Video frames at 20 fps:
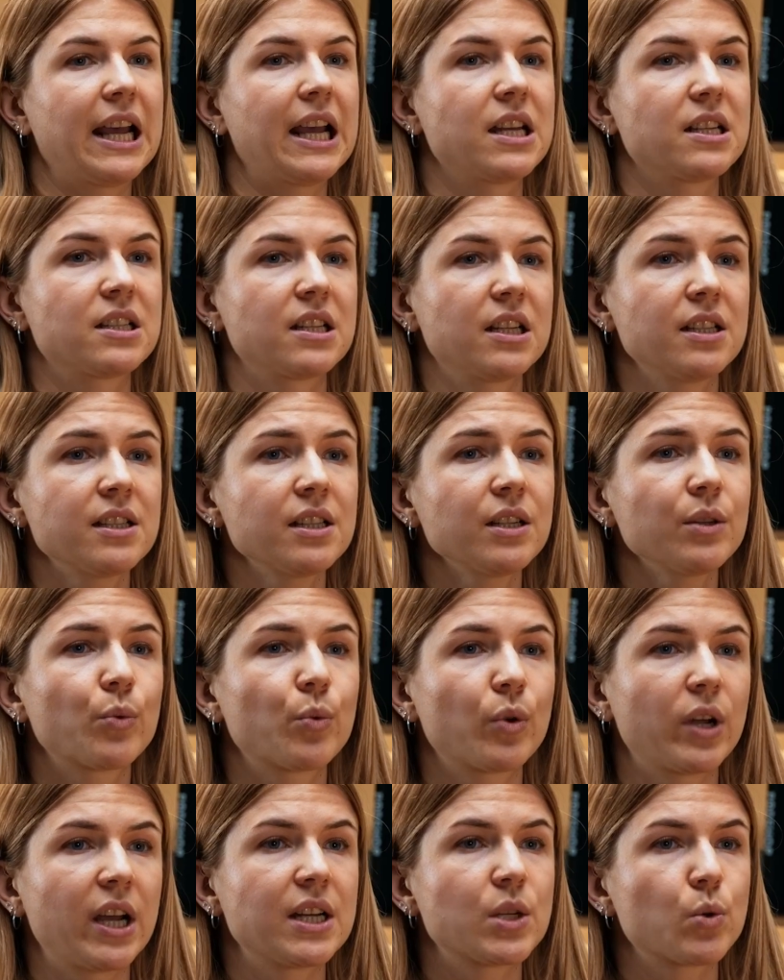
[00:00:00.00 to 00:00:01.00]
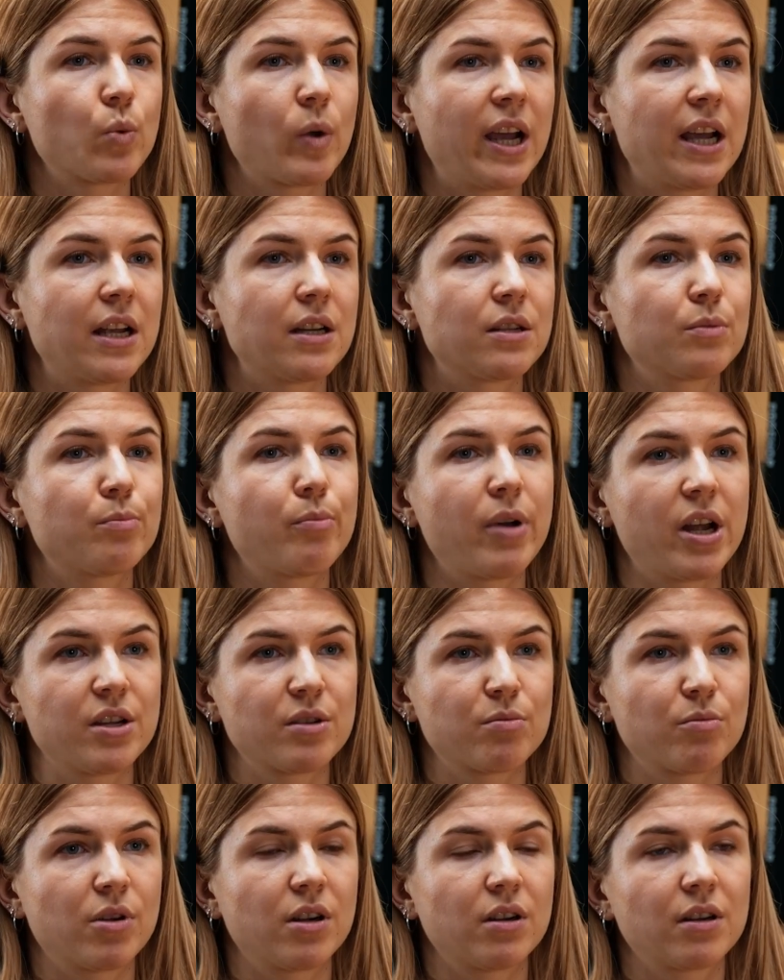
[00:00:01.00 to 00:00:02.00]
and it's a great way to
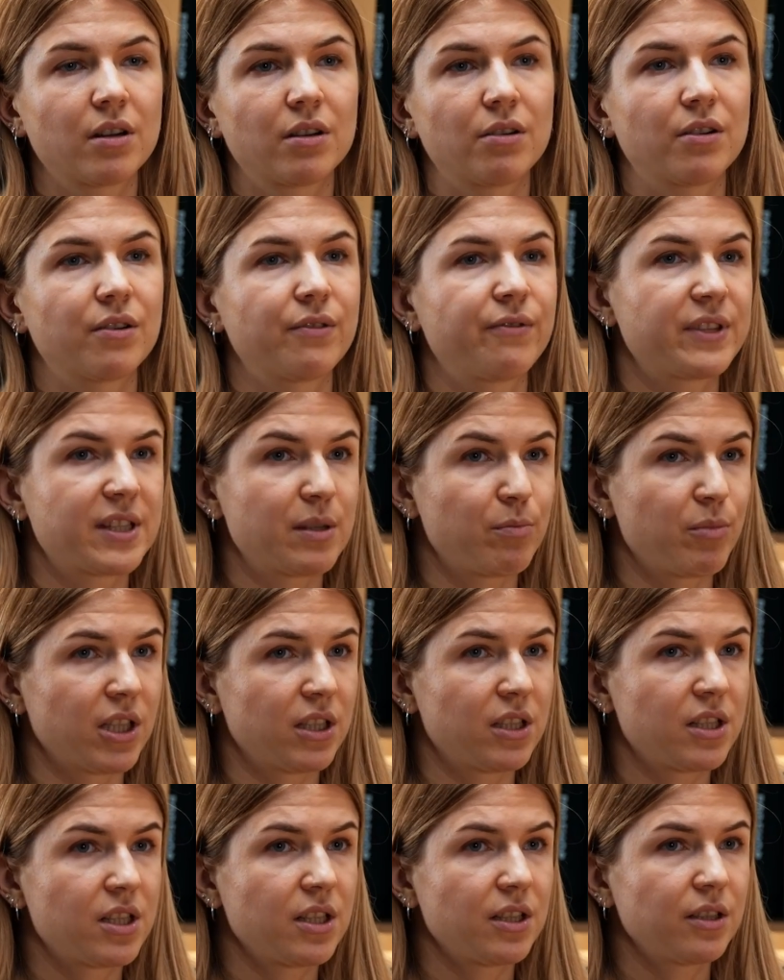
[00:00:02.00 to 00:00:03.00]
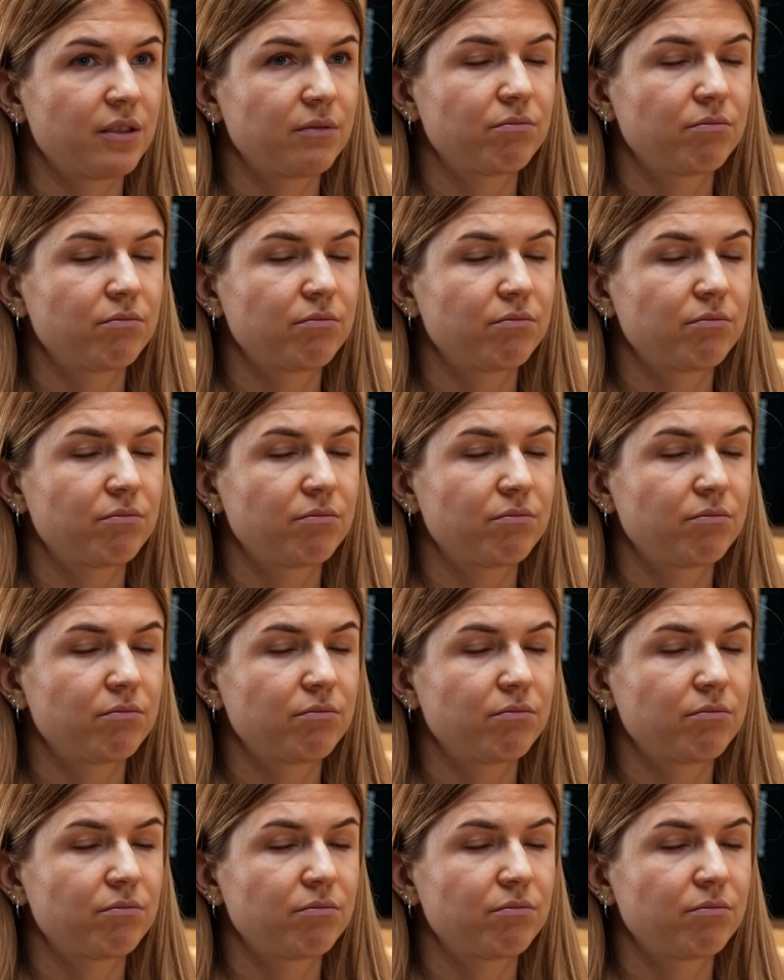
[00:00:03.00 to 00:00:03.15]
benchmark your visibility,